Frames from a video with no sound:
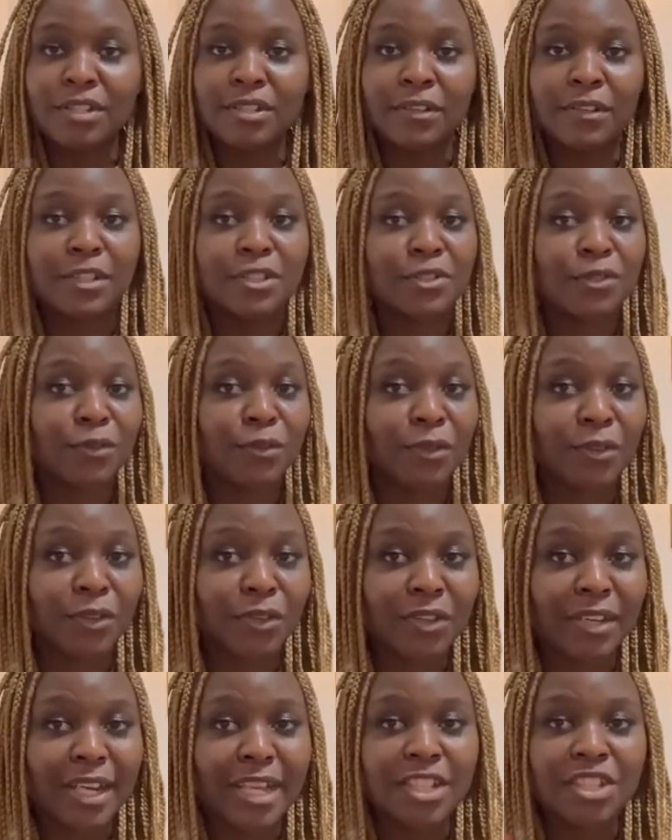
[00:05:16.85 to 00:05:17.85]
So it's all
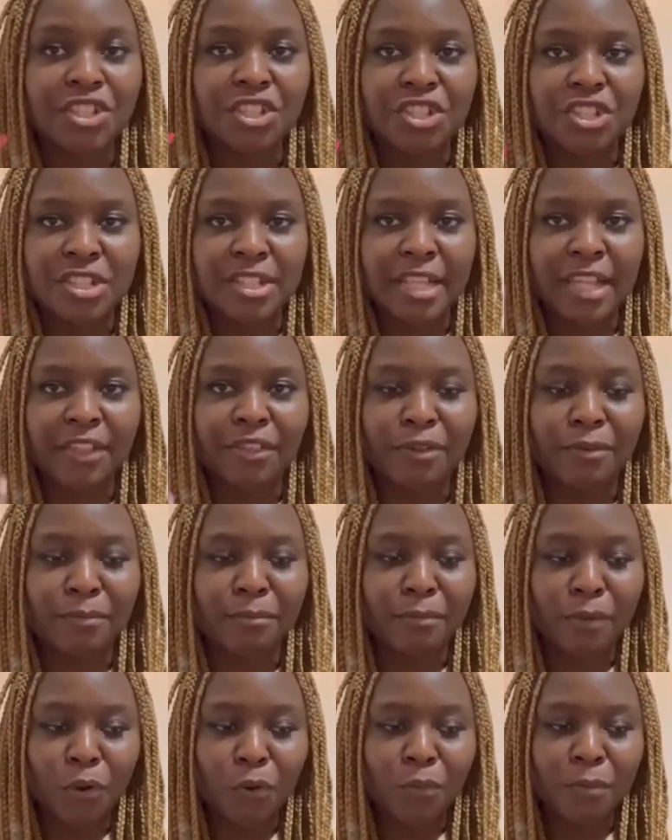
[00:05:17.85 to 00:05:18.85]
good. It's just in the
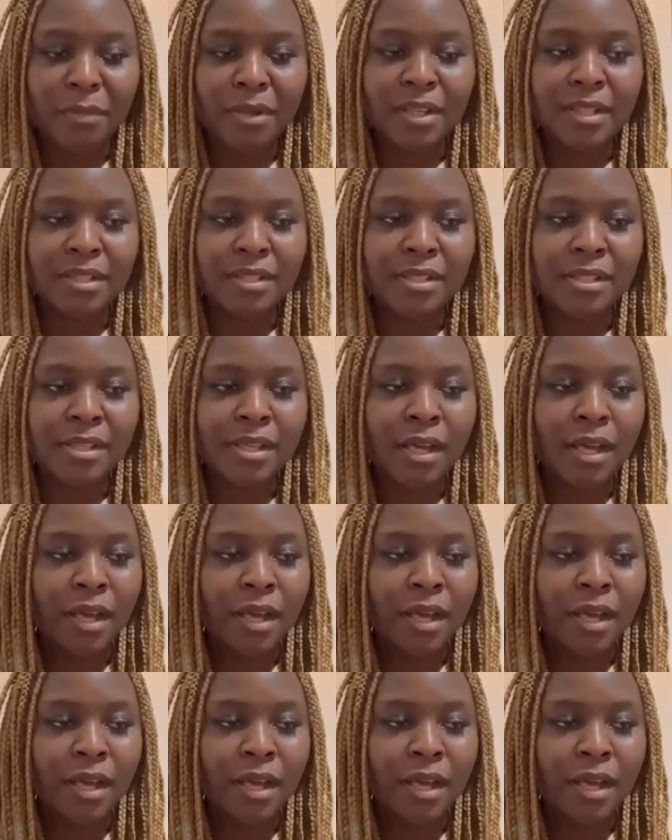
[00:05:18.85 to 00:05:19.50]
moment.